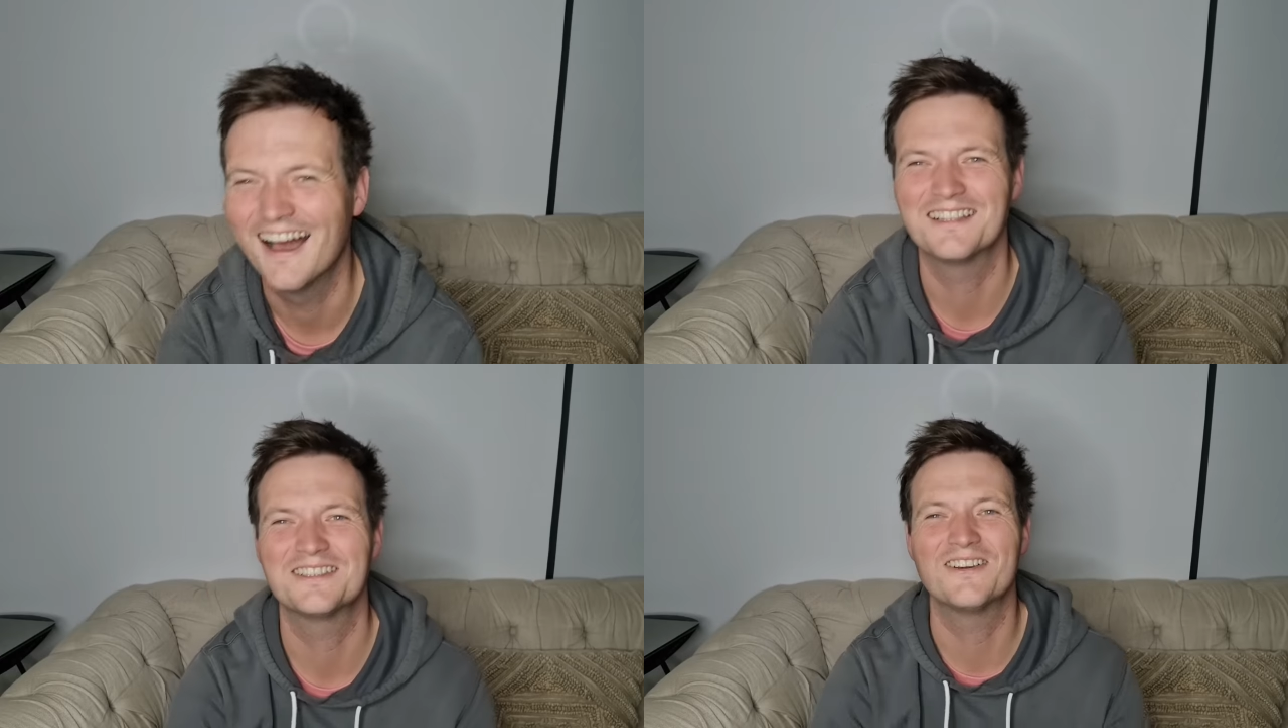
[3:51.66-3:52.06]

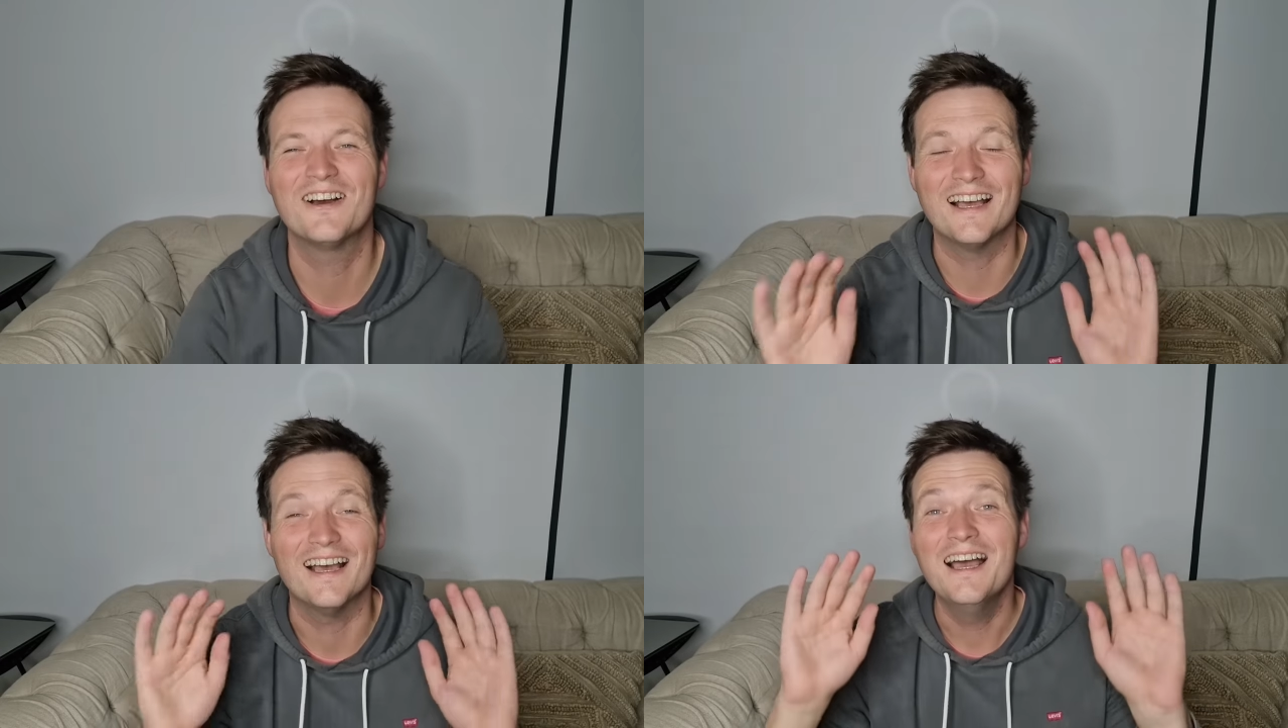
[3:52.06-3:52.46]
I
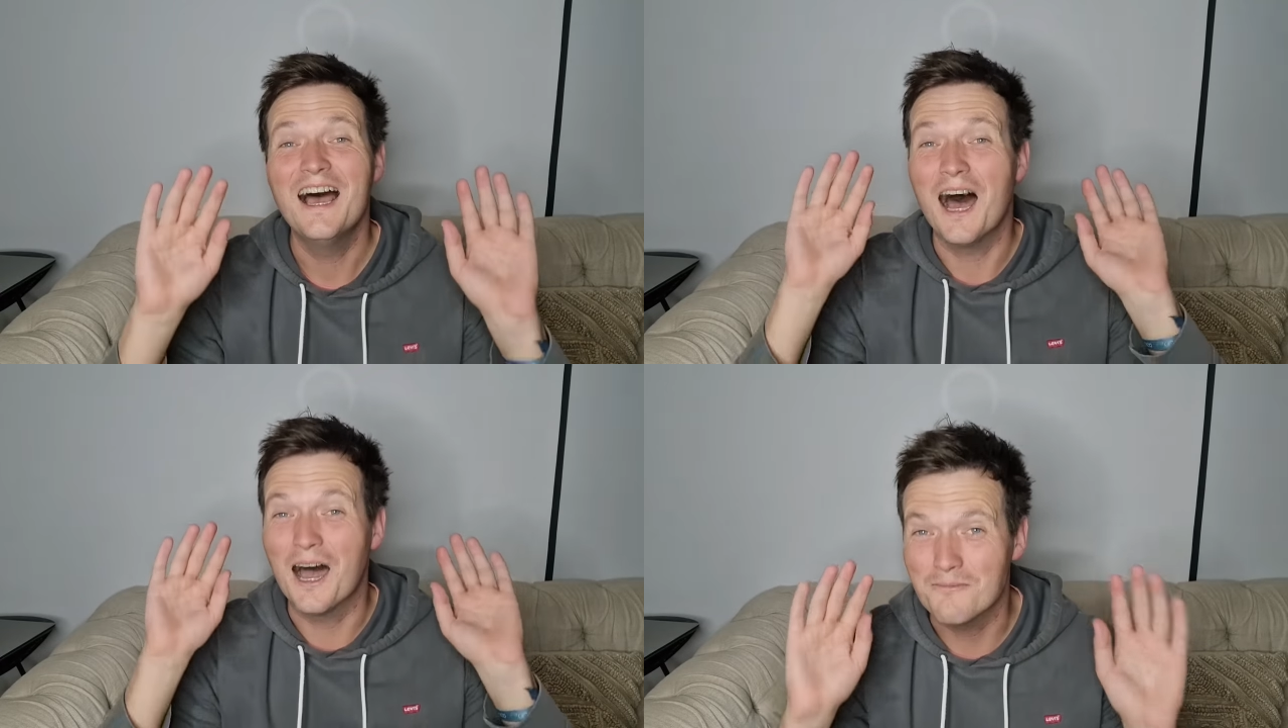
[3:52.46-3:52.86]
swear,
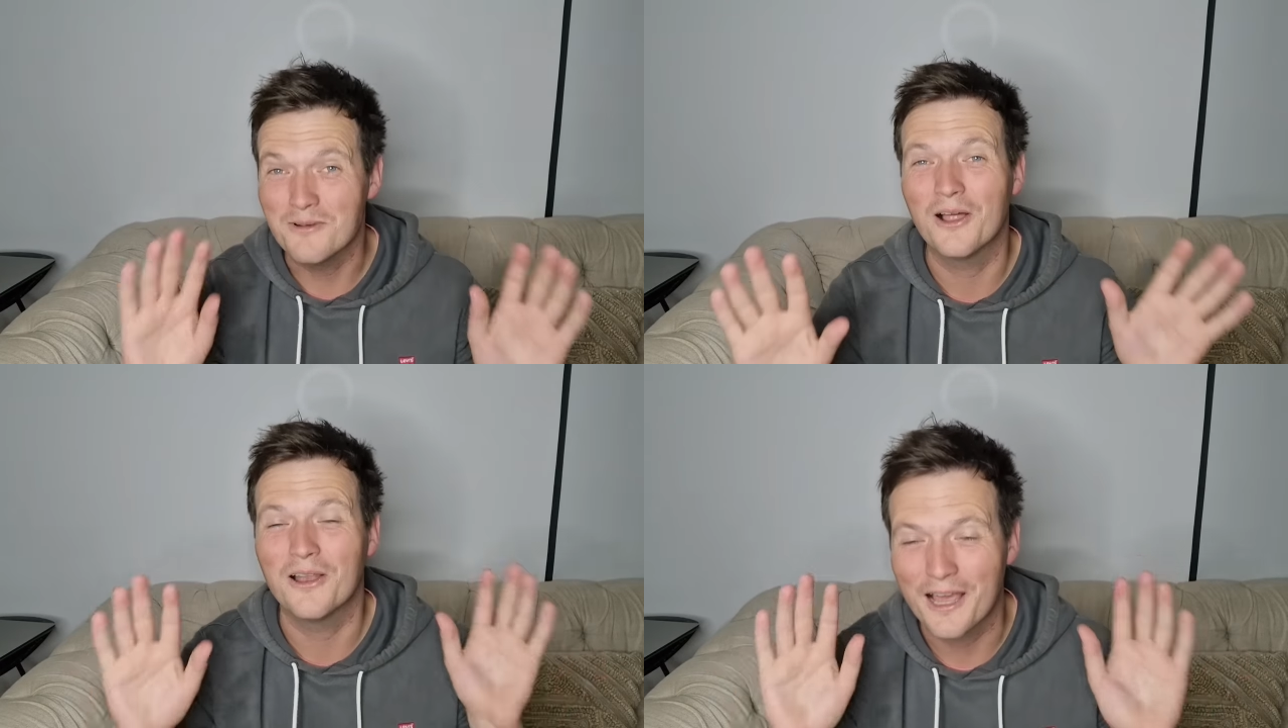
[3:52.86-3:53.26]
I'm
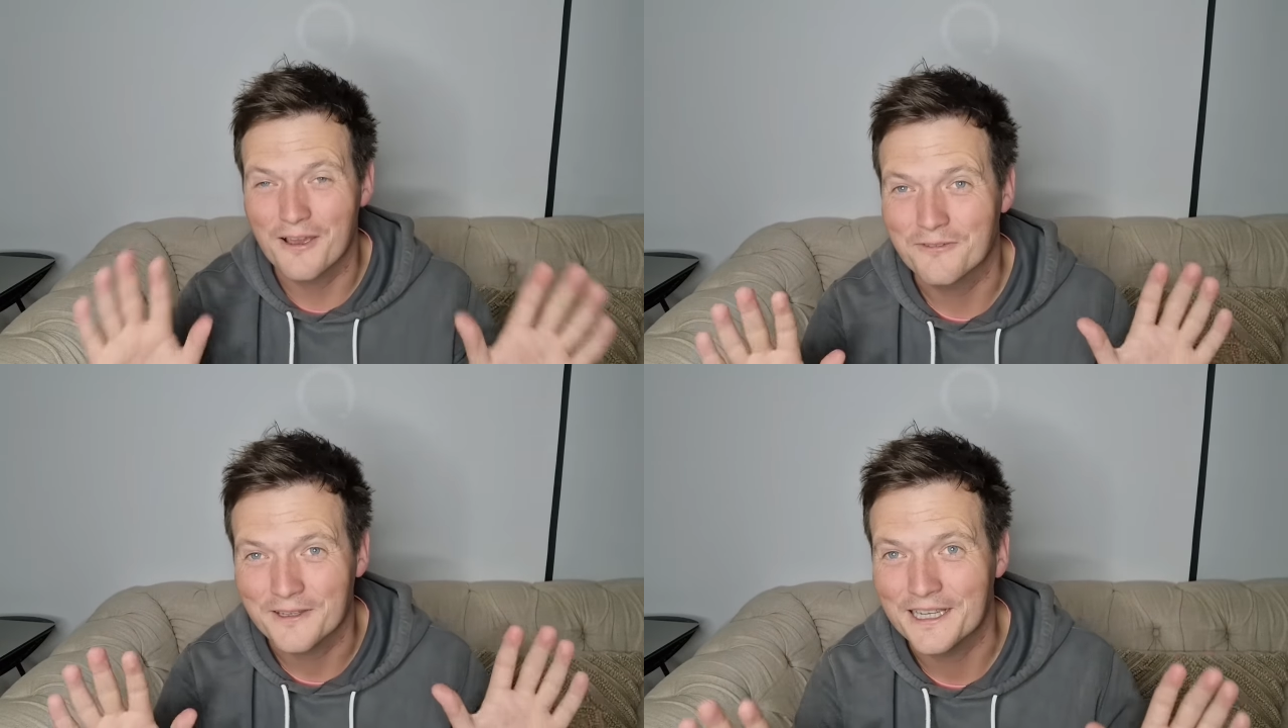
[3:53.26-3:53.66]
not
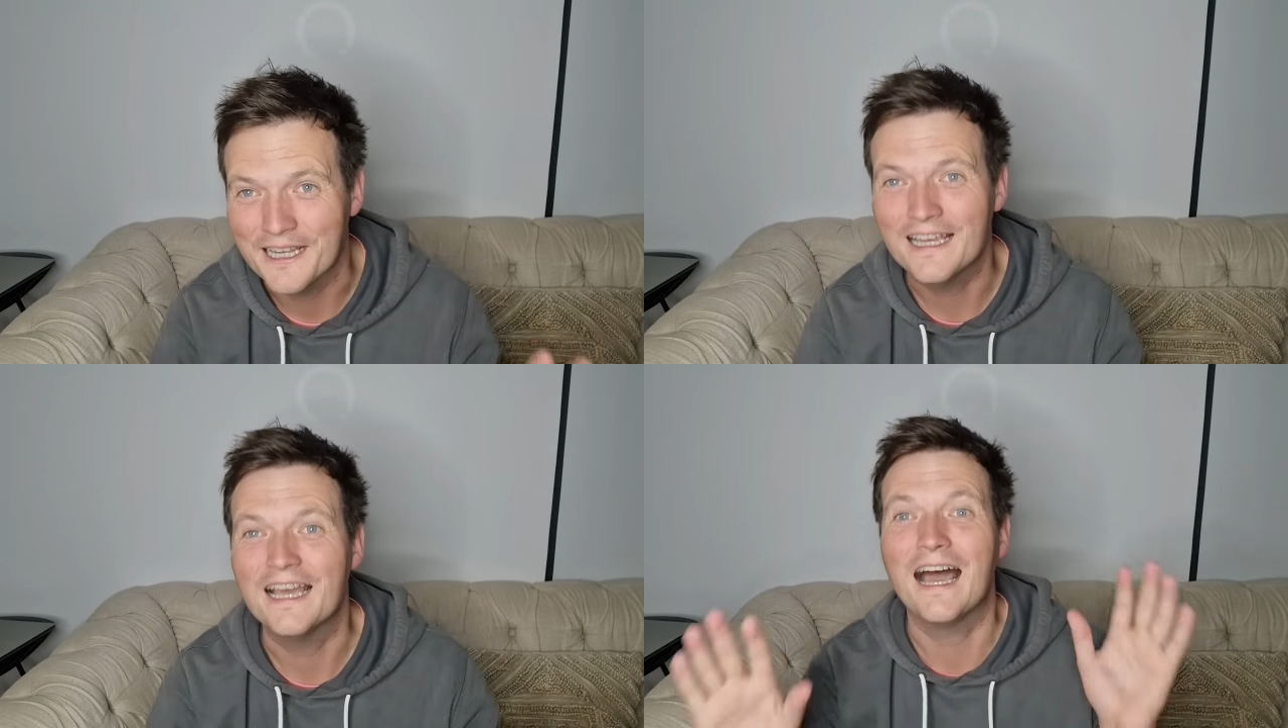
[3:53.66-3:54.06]

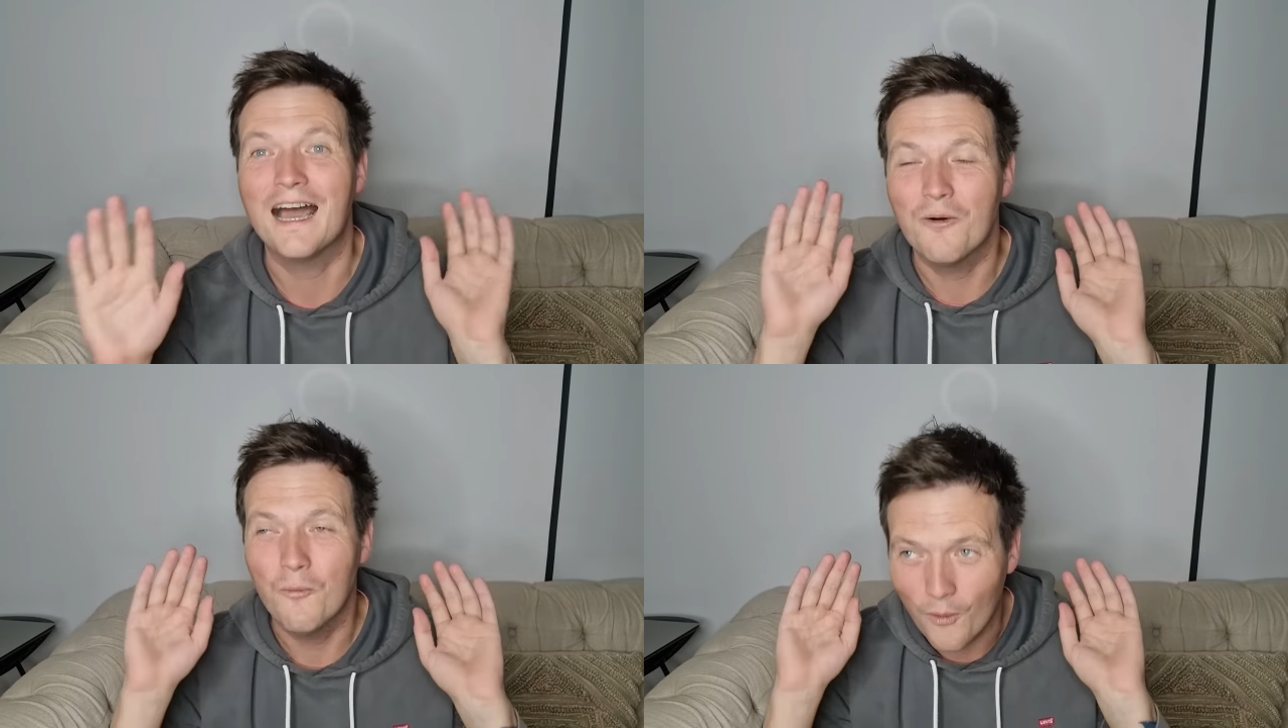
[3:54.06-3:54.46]
laughing
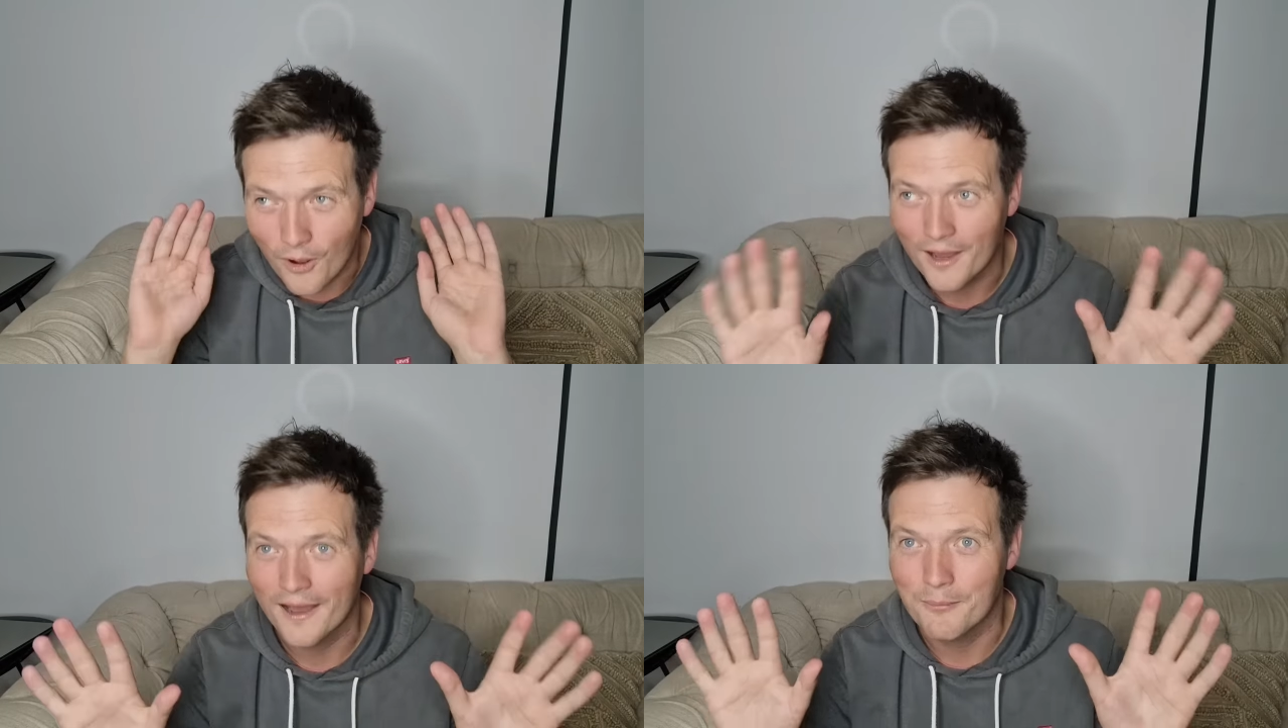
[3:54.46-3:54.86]
at
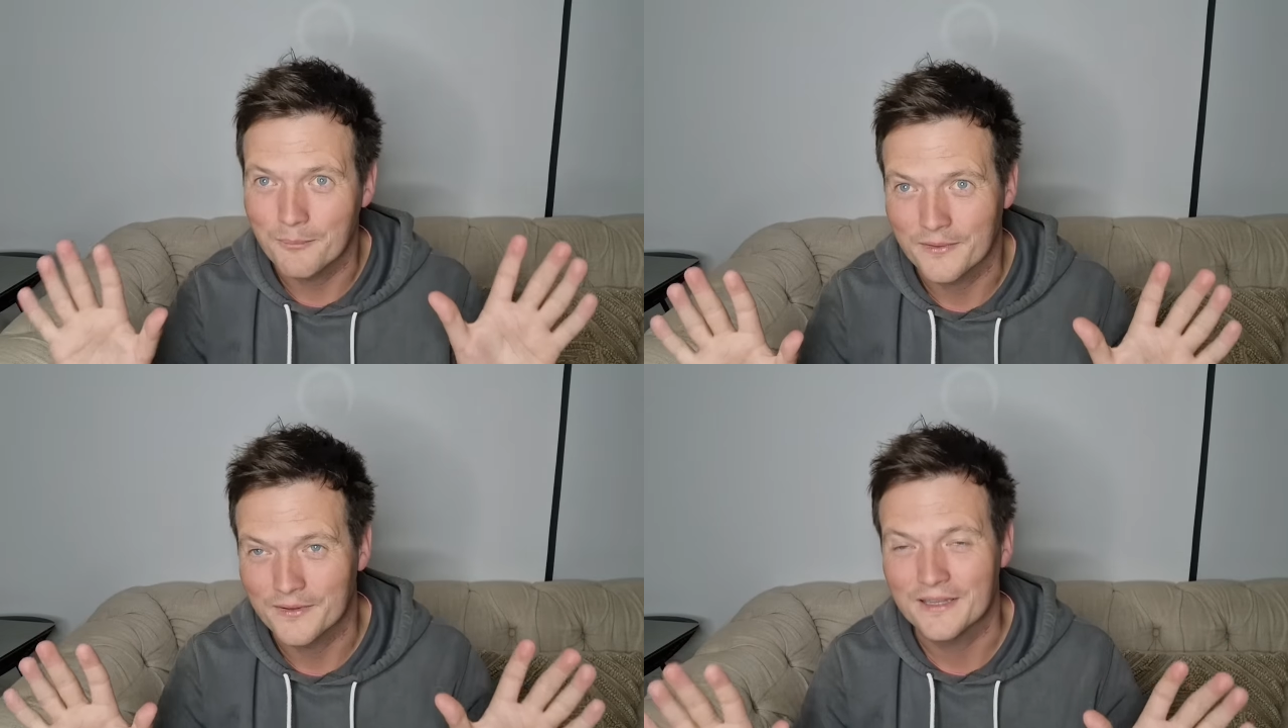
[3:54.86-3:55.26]
what
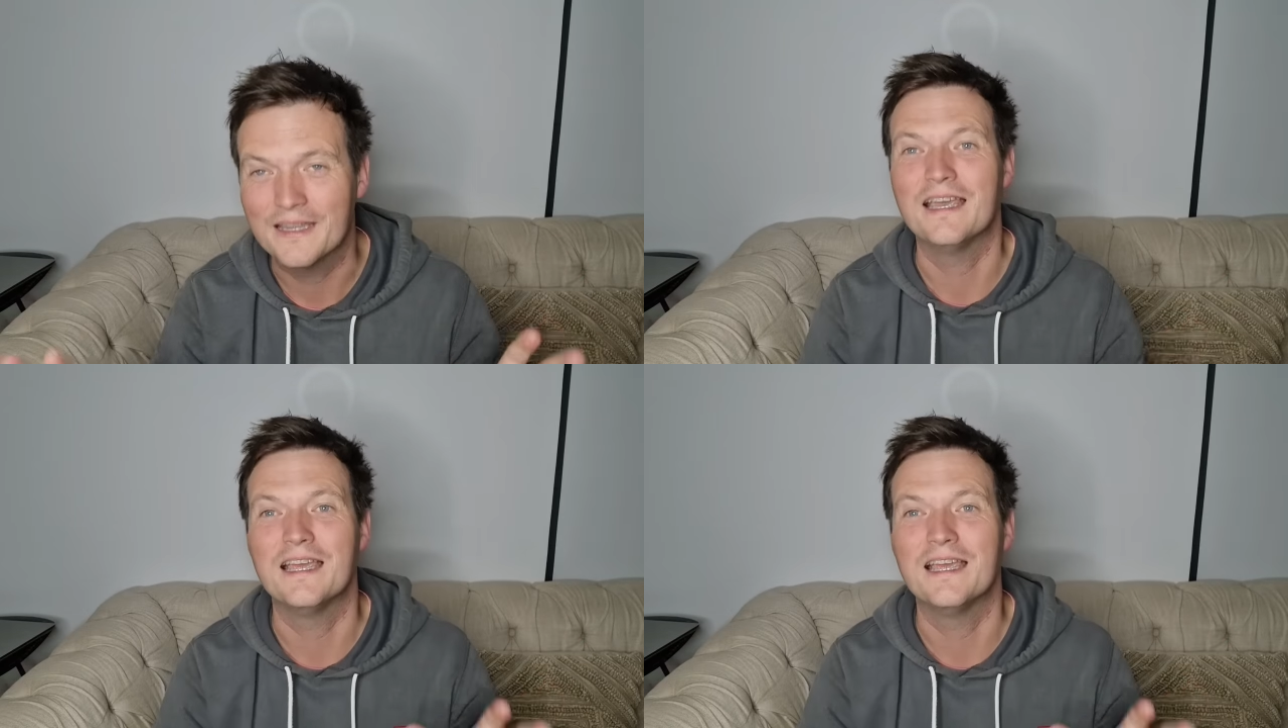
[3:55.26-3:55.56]
happened.